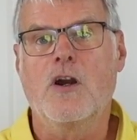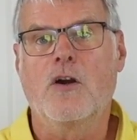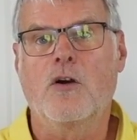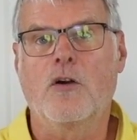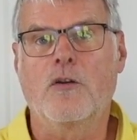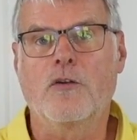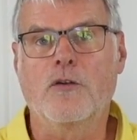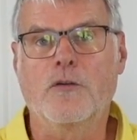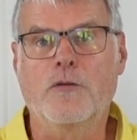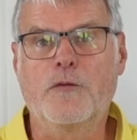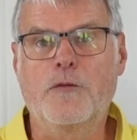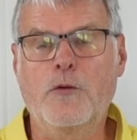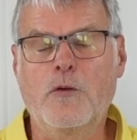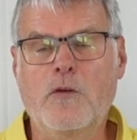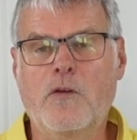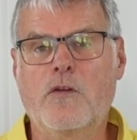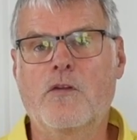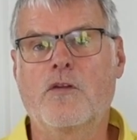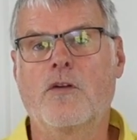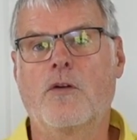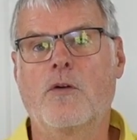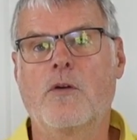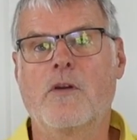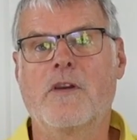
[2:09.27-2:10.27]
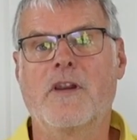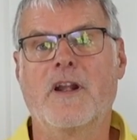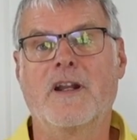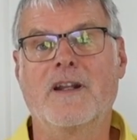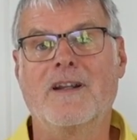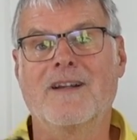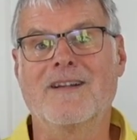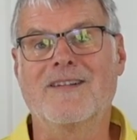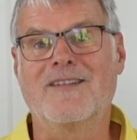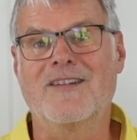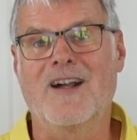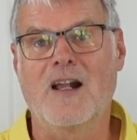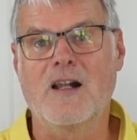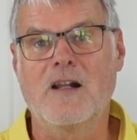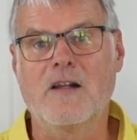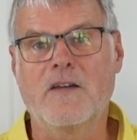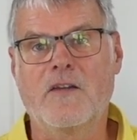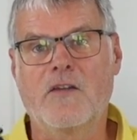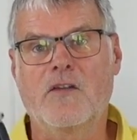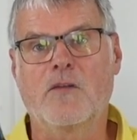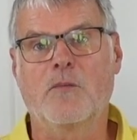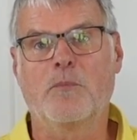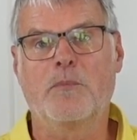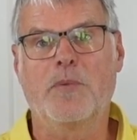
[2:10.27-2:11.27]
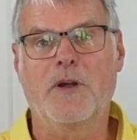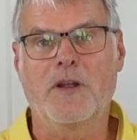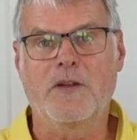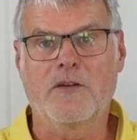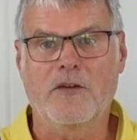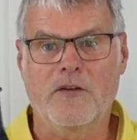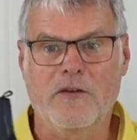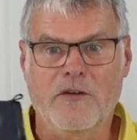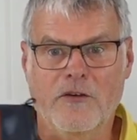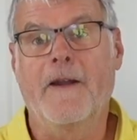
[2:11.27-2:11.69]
on the foot sole than adults but